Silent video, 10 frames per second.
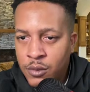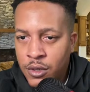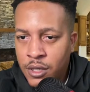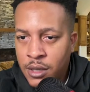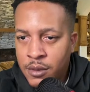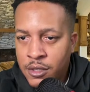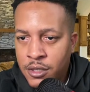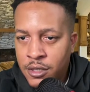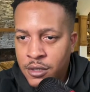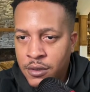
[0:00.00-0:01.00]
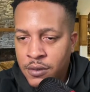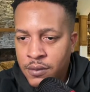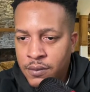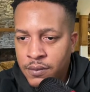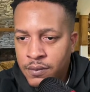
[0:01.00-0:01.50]
comments here.
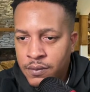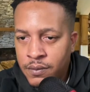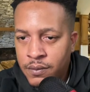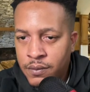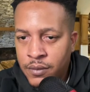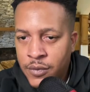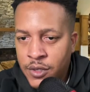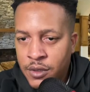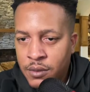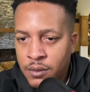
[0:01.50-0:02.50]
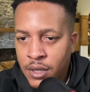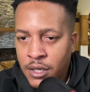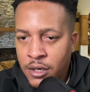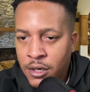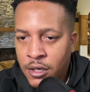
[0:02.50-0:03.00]
Mike
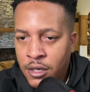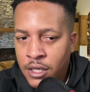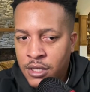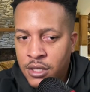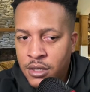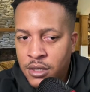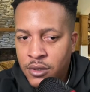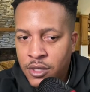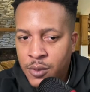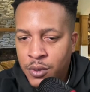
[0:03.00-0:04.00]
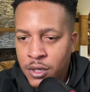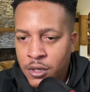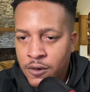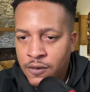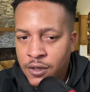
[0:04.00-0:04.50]
R likes Chris Paul
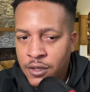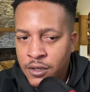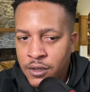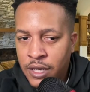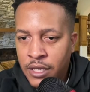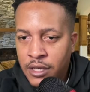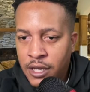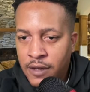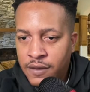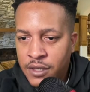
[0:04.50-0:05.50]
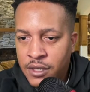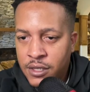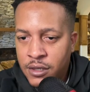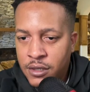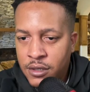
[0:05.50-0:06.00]
over 8.5
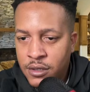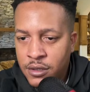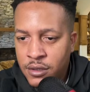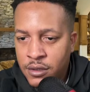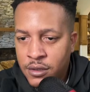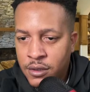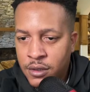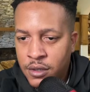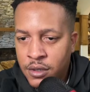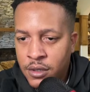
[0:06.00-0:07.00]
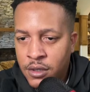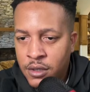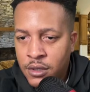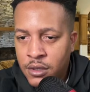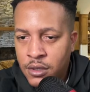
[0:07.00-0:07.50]
assists.
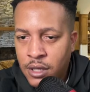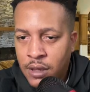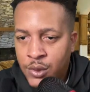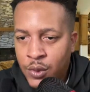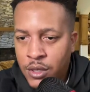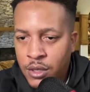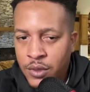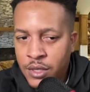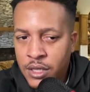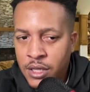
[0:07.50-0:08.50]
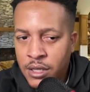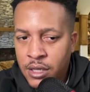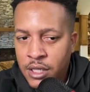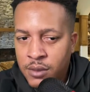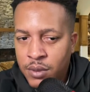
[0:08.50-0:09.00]
Top Tony Louisiana
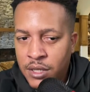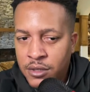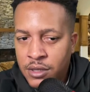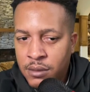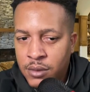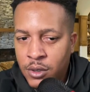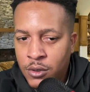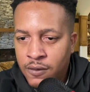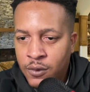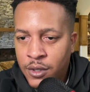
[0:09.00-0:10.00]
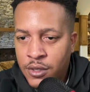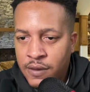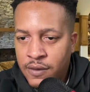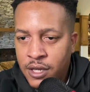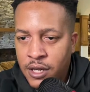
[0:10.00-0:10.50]
likes Blazers team total over
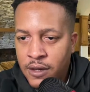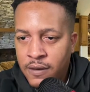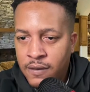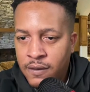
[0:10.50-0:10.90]
107.5.